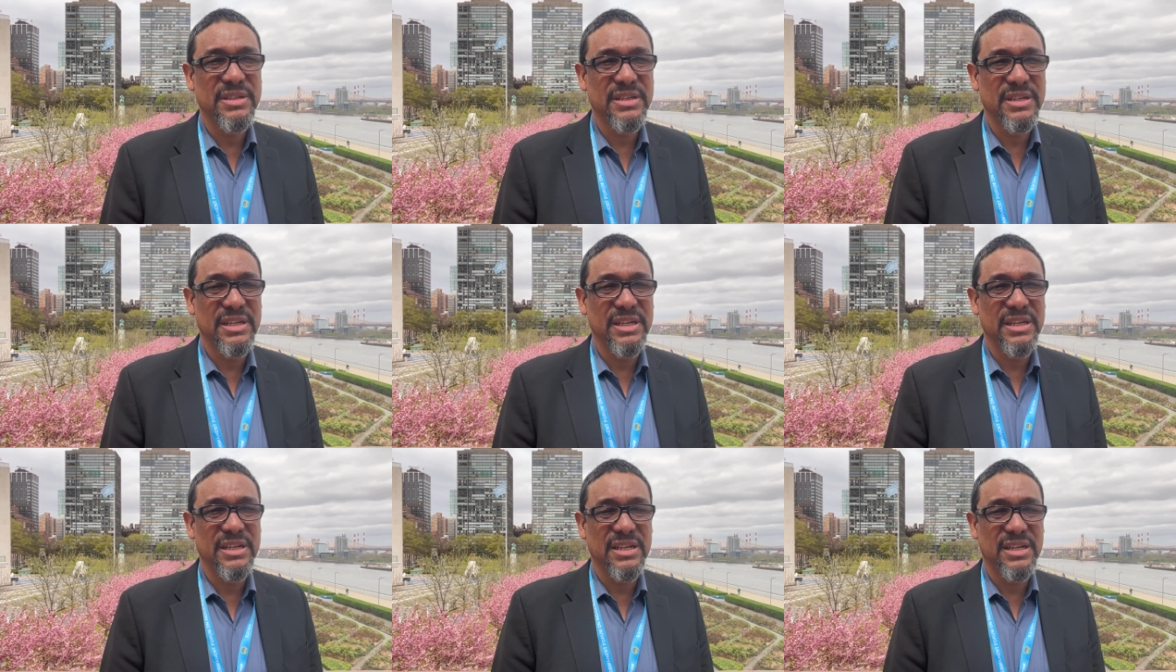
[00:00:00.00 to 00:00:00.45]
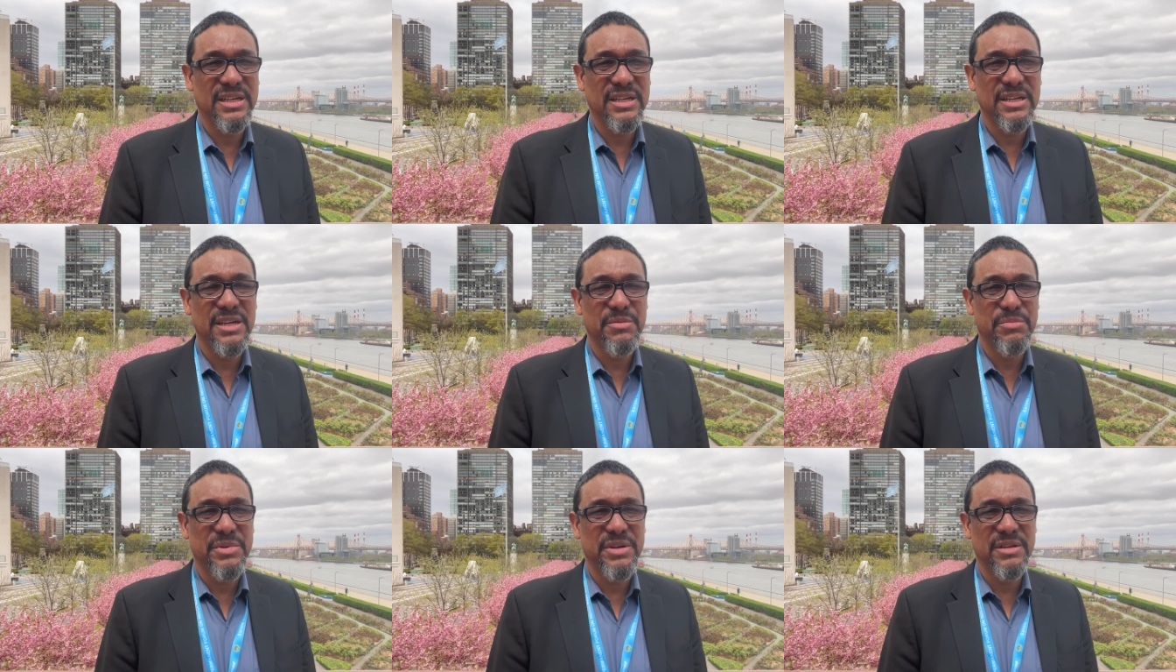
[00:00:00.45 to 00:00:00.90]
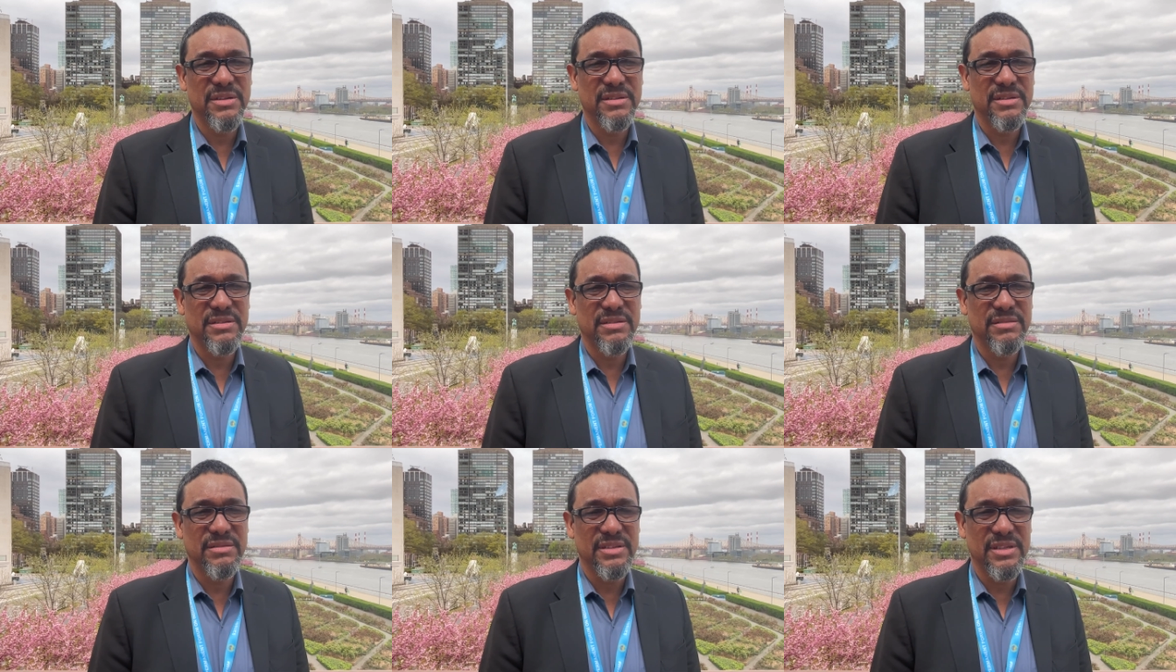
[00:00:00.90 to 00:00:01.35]
And I am
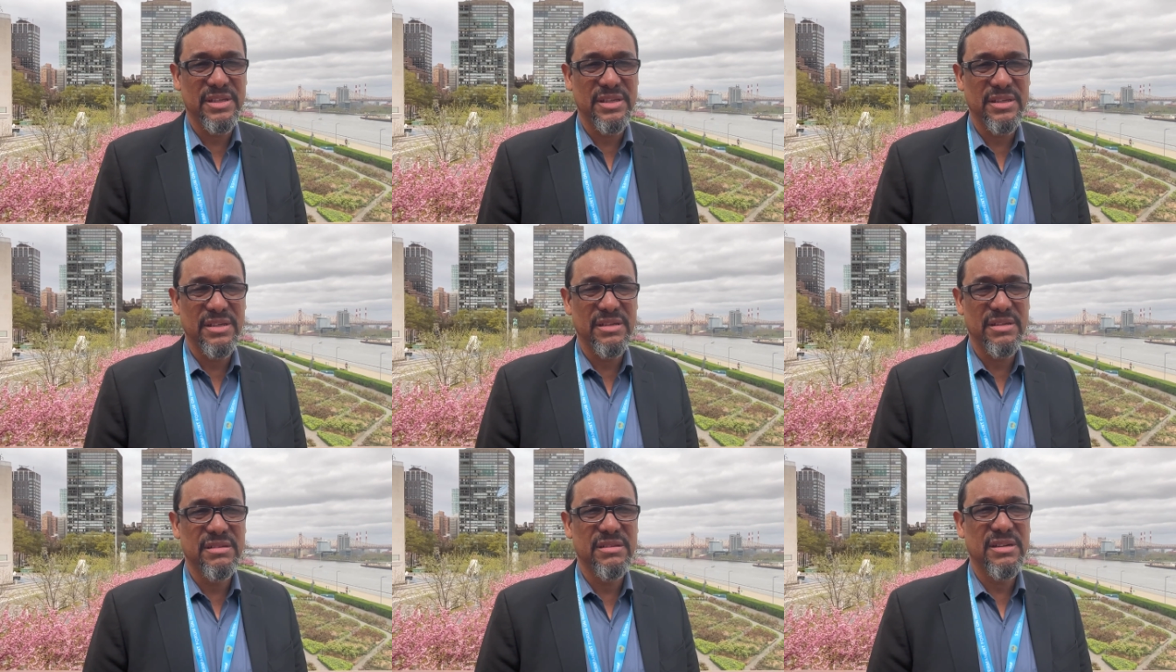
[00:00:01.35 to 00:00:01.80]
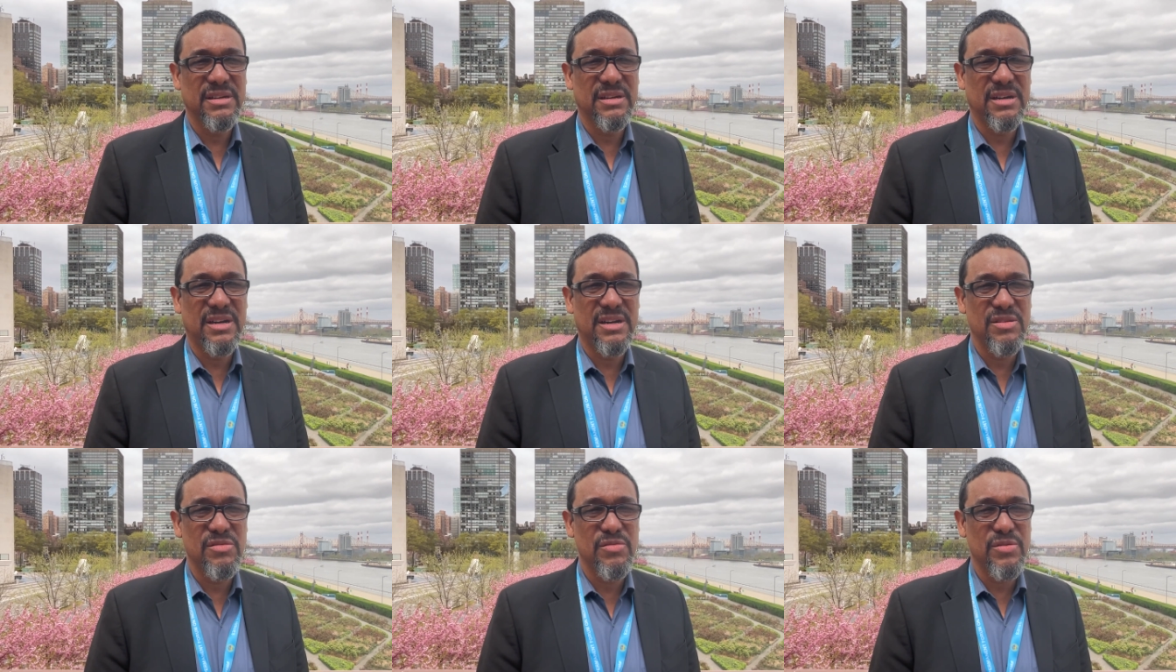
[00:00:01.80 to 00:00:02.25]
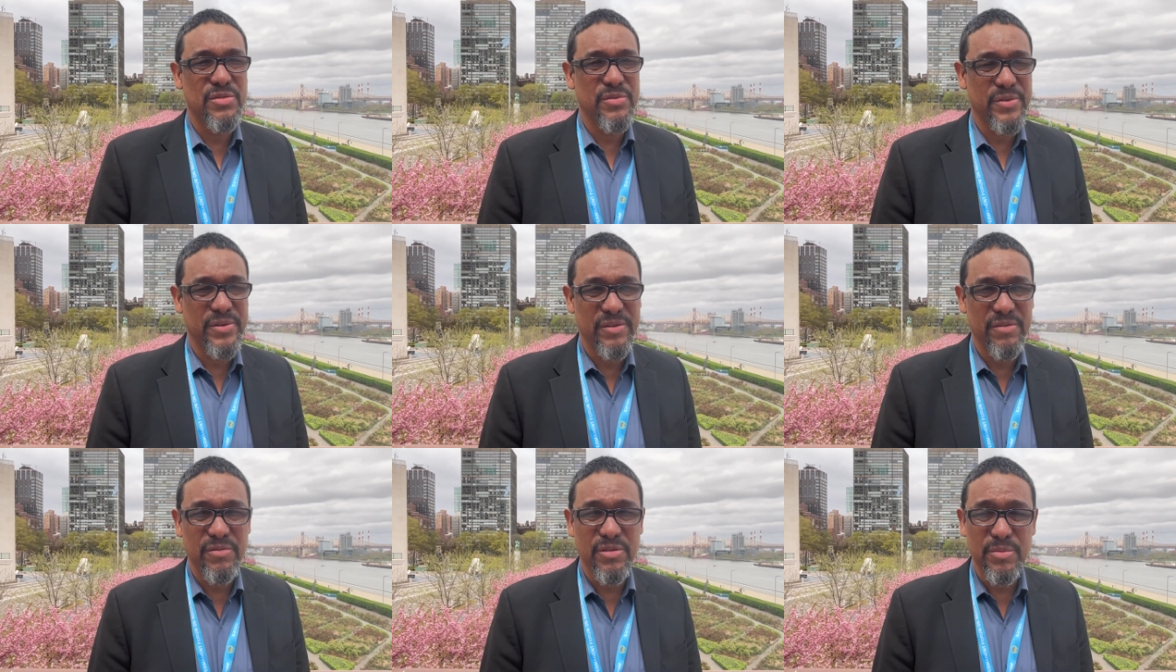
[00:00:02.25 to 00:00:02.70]
the
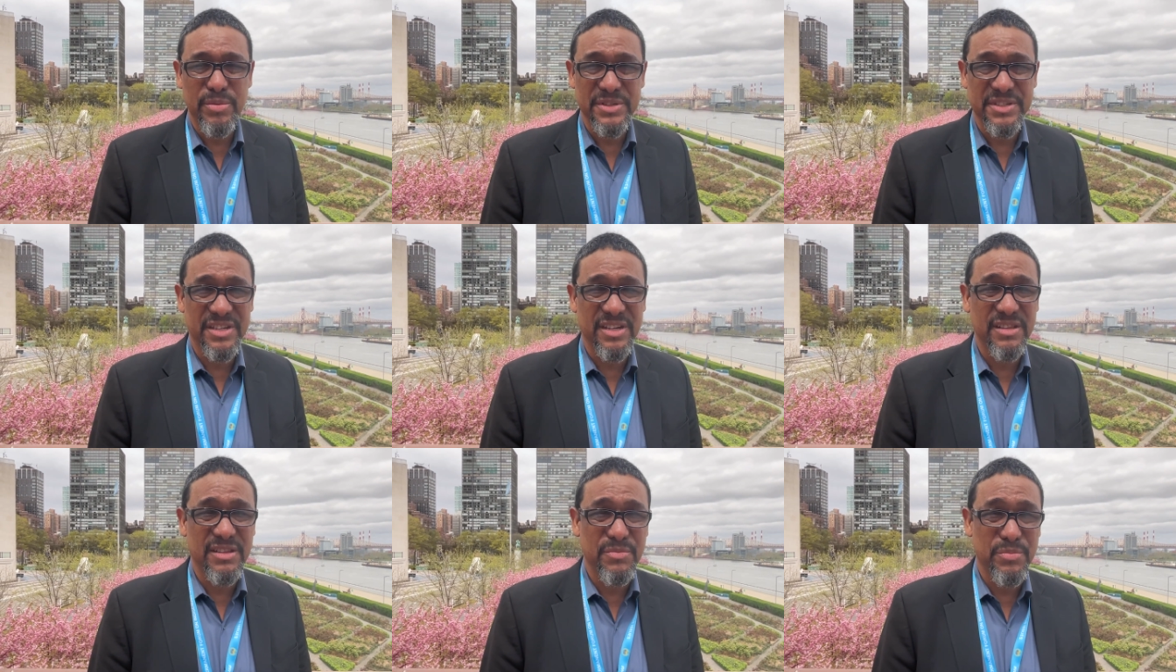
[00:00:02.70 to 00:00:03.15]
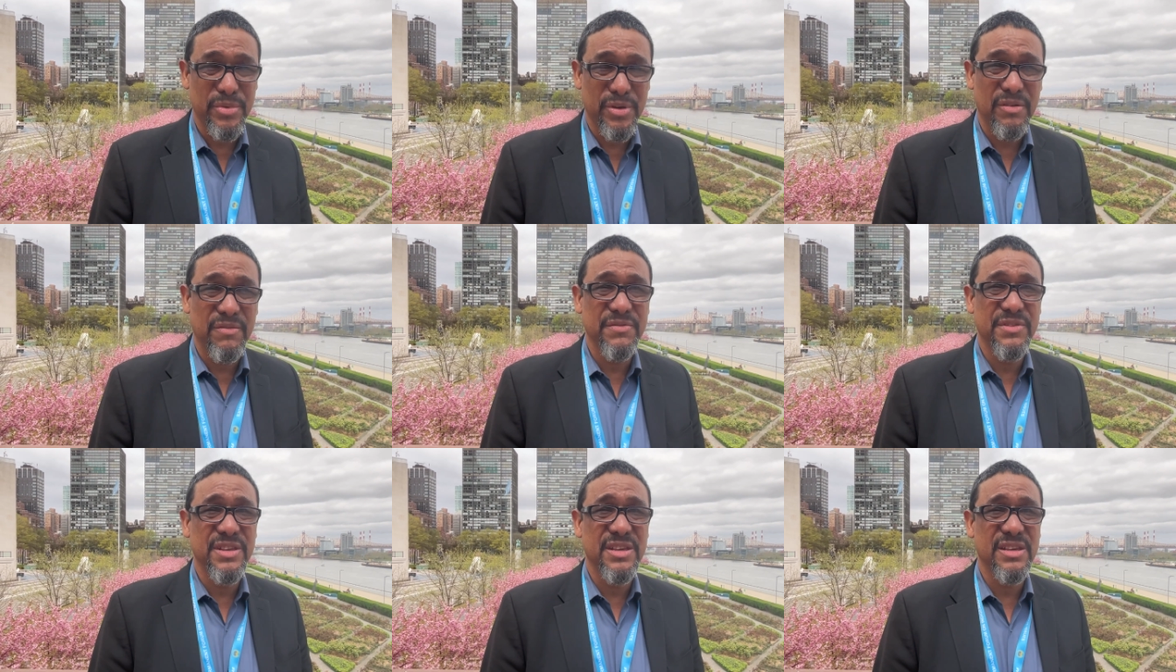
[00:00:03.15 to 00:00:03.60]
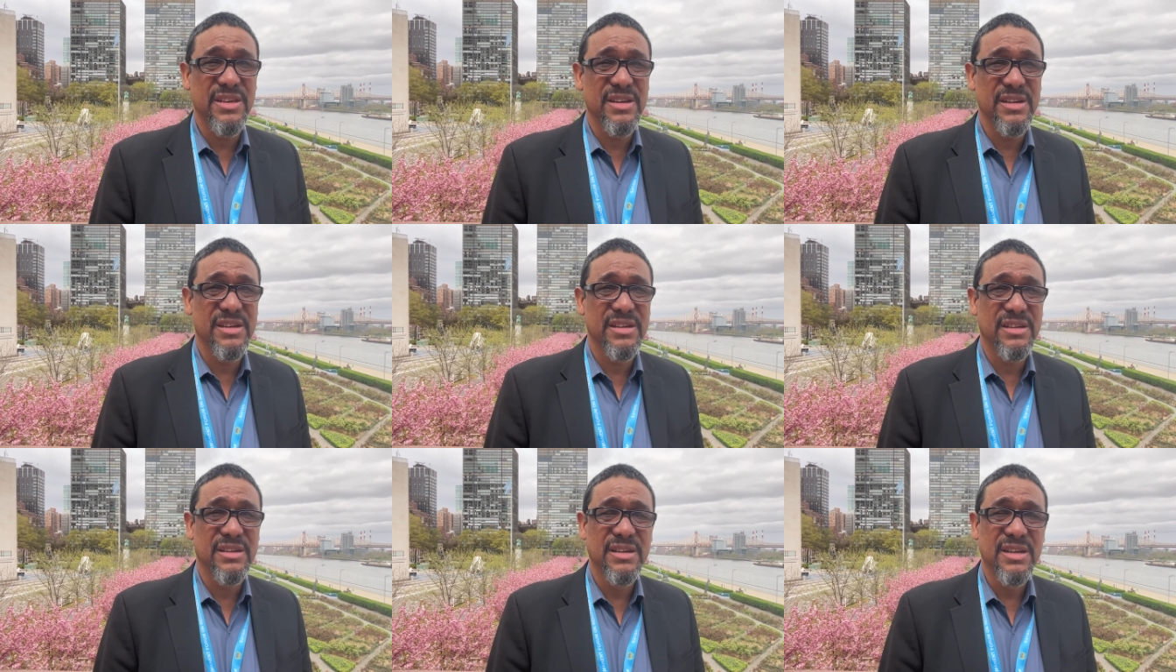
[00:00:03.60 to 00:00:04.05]
honorary representative of
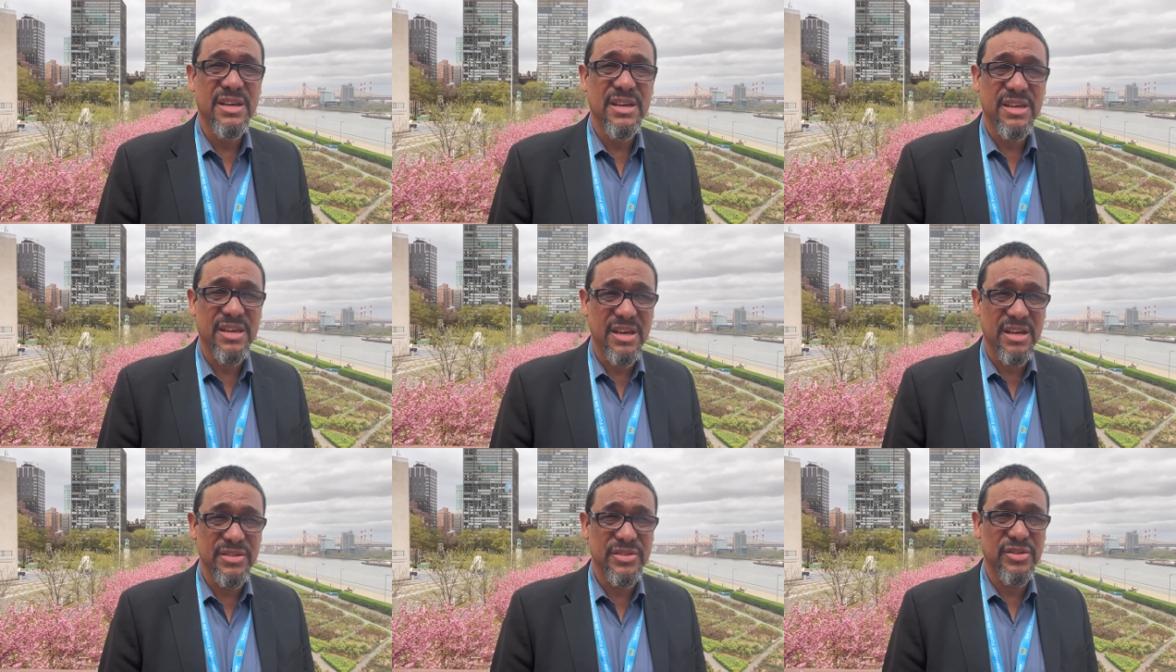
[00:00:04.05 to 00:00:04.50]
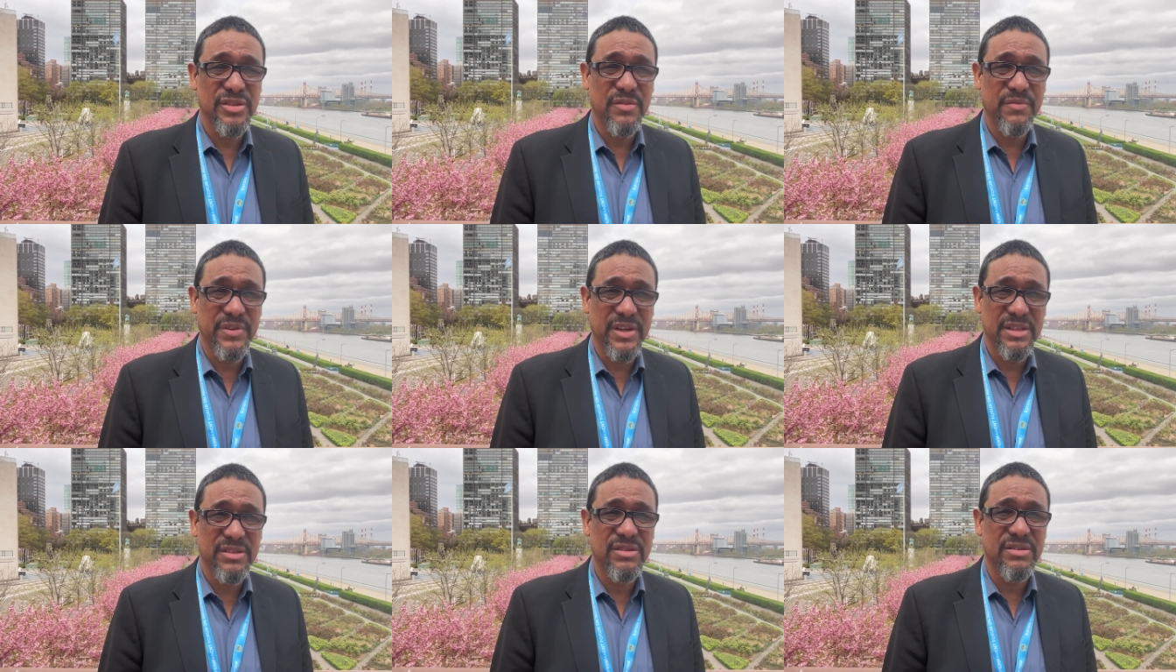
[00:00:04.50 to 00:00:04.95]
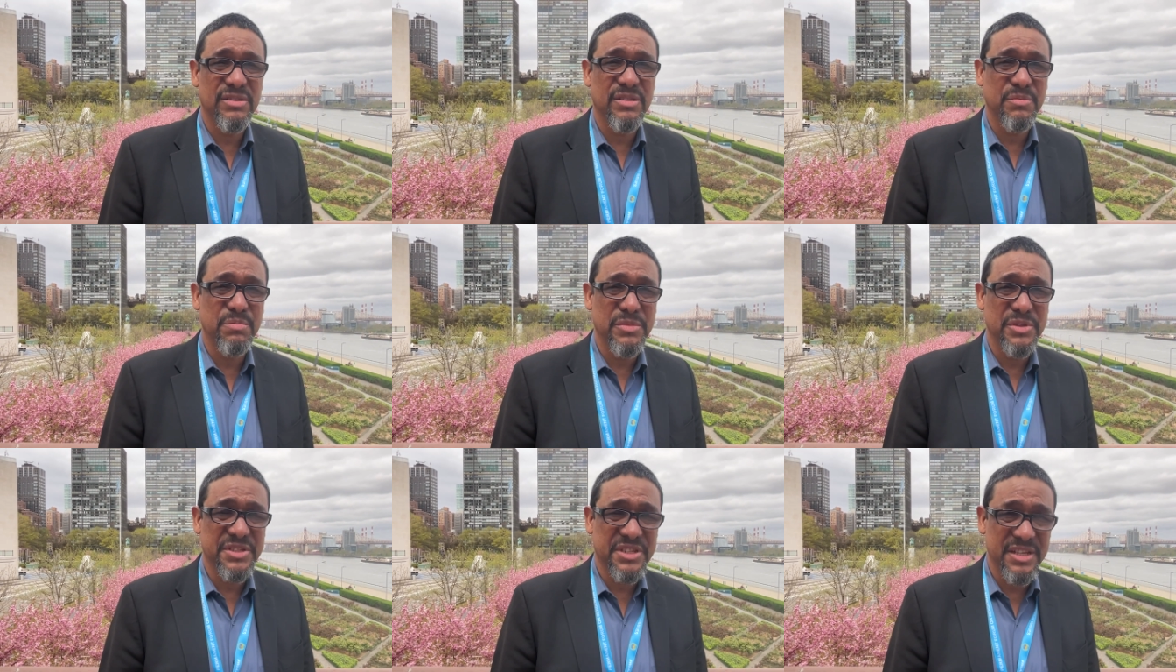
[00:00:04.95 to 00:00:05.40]
the Council of Elder
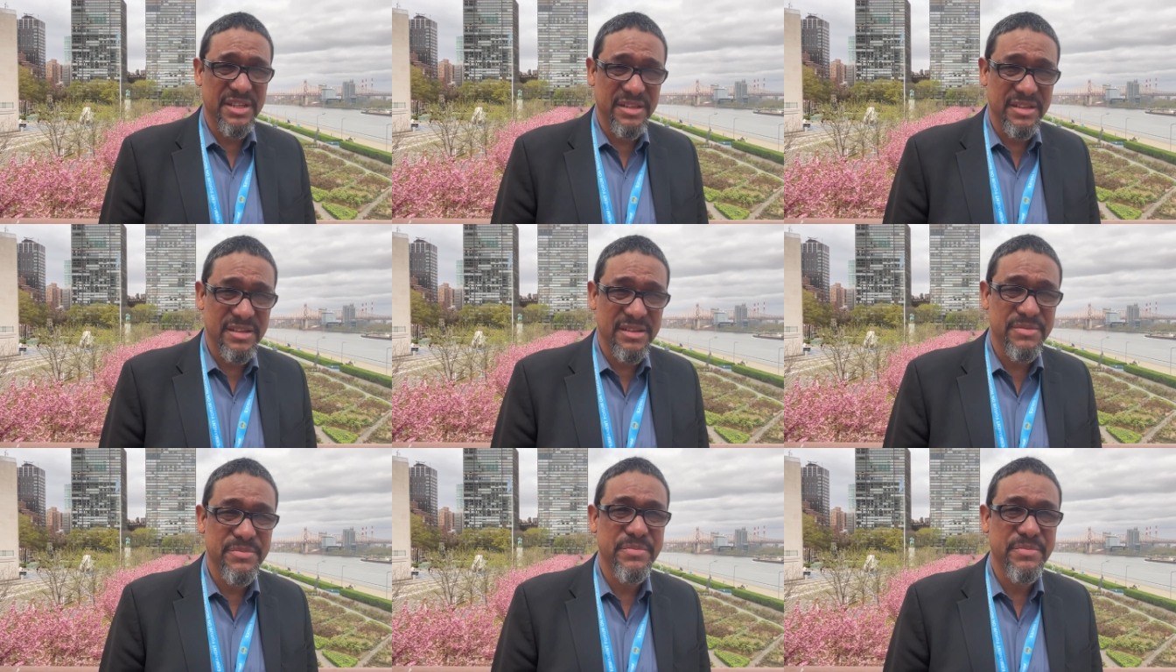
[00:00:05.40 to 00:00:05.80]
of Mosquitia.